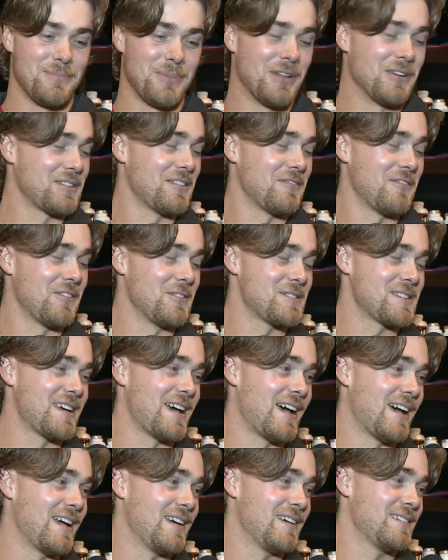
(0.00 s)
plunk the first
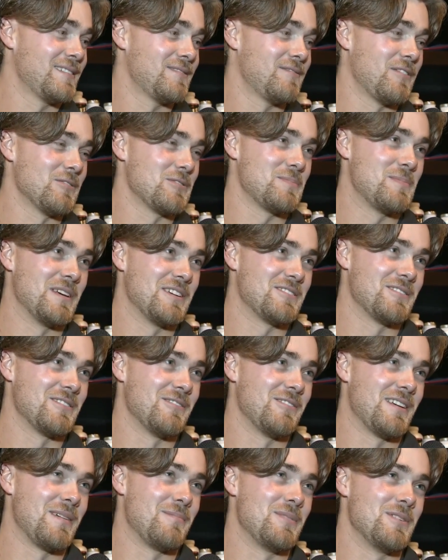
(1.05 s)
guy, first pitch in their
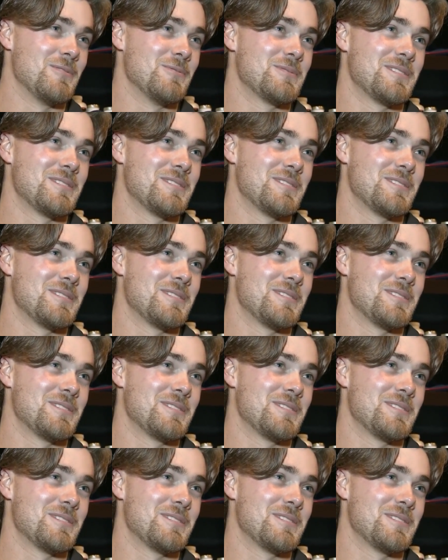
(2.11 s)
debut.